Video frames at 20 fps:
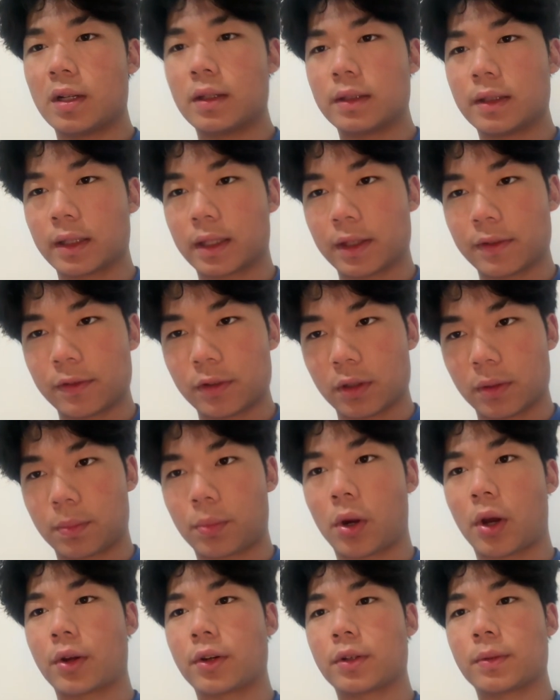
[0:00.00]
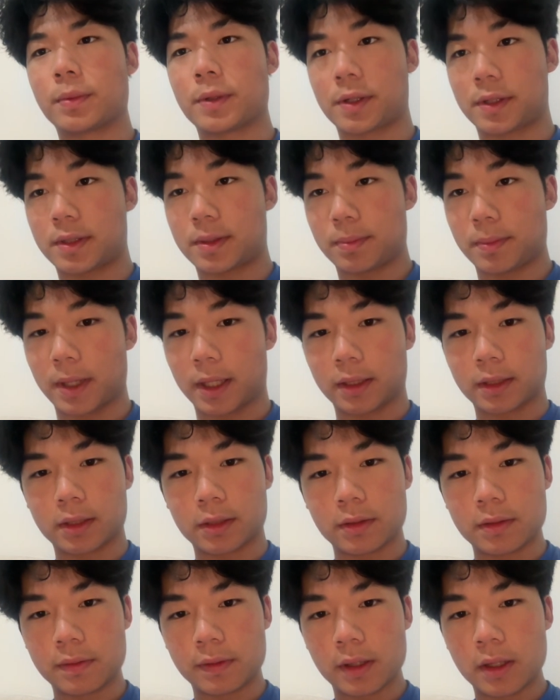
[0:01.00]
to give you a broader
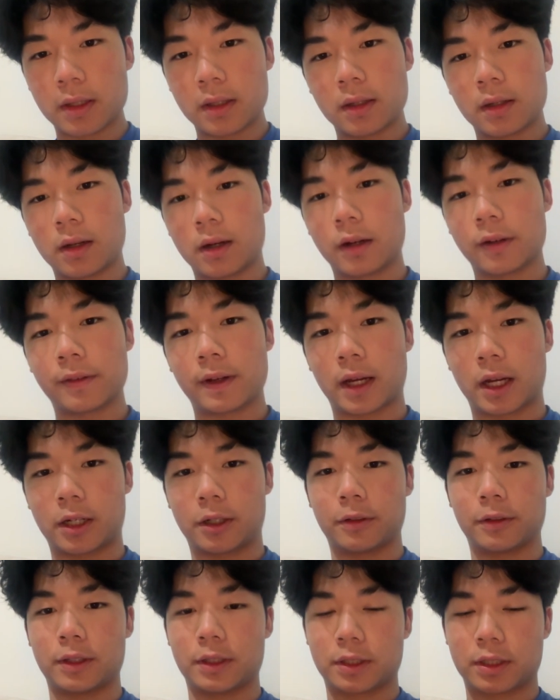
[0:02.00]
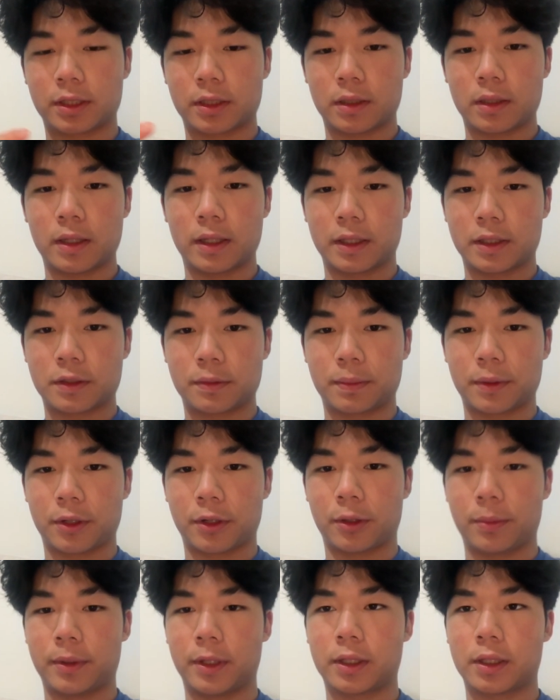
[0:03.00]
perspective of how this
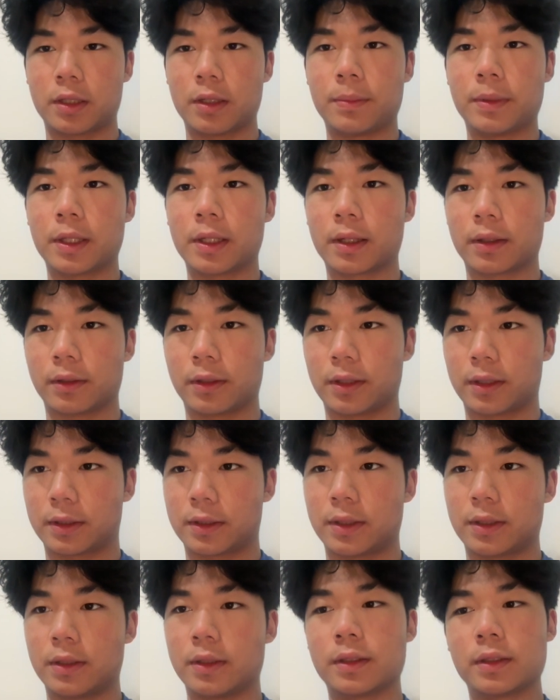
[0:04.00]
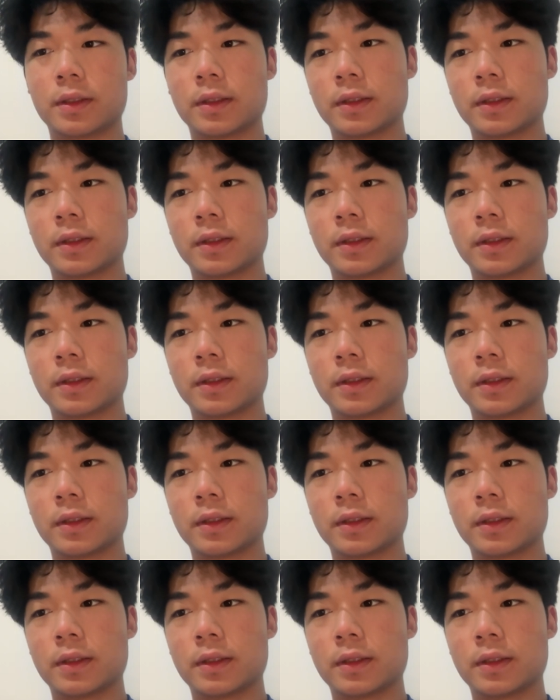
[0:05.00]
experiment could be conducted.